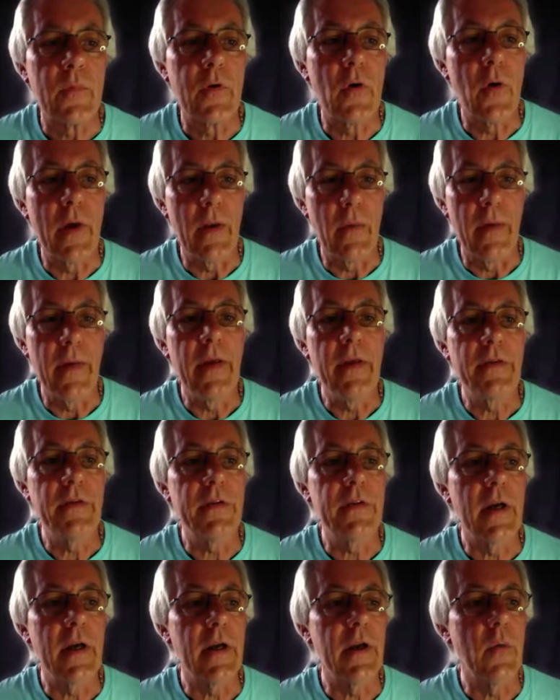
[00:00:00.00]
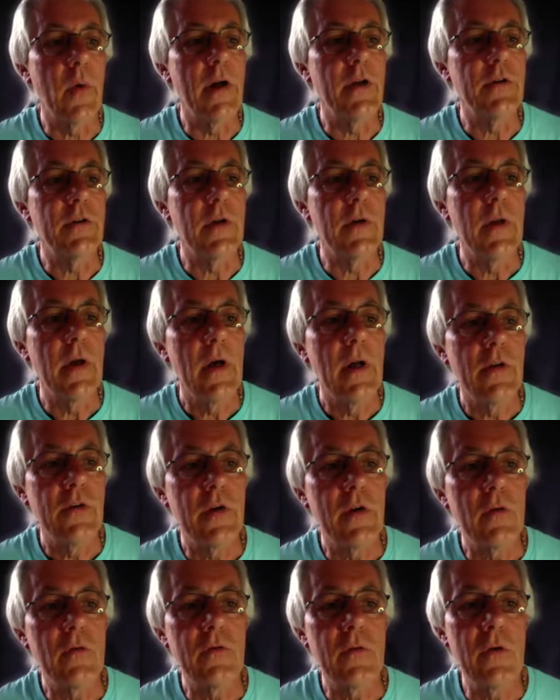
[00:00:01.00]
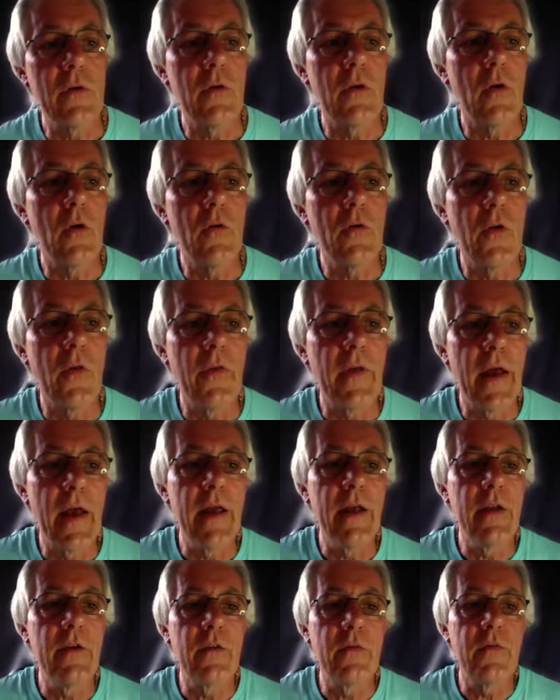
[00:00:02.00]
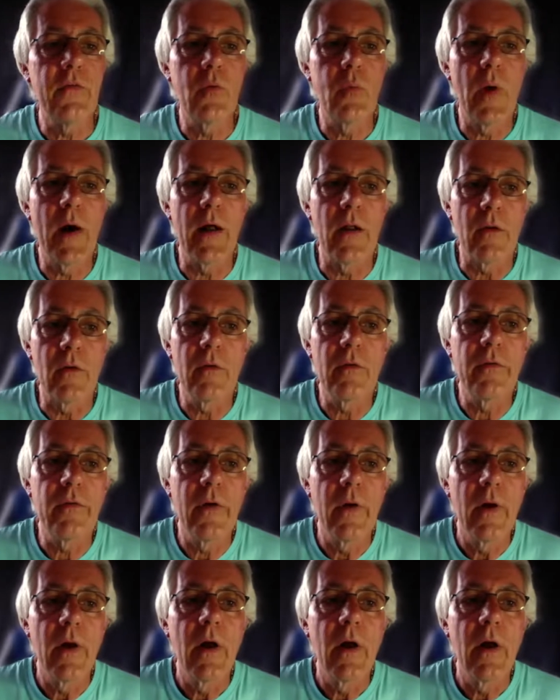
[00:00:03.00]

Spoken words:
So anyway, here's the second question. Children under the age of 12